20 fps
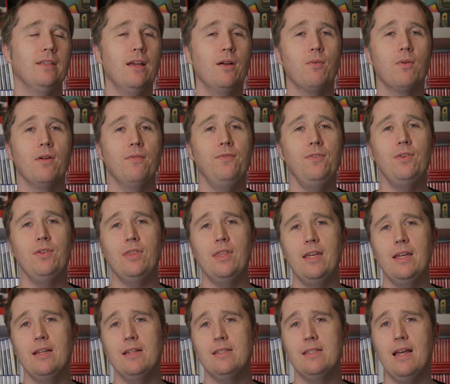There were a few
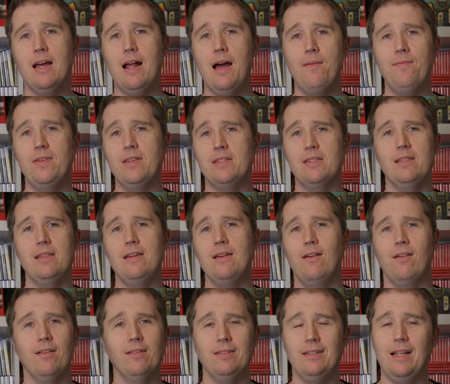things that obviously
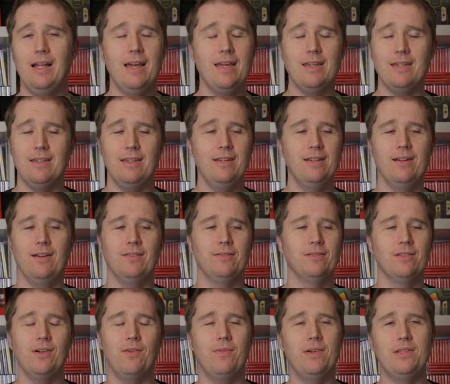aren't like, you know,
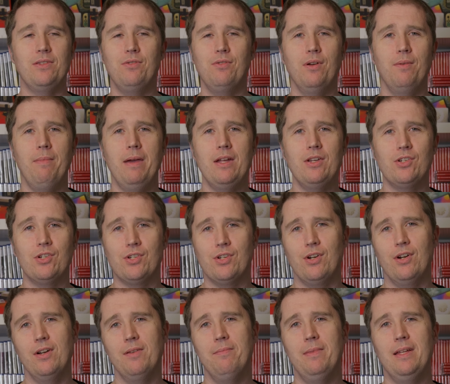going to a major
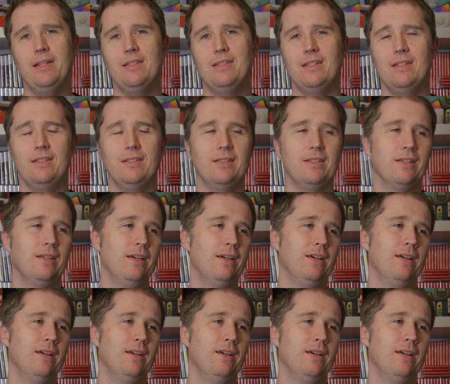tournament, and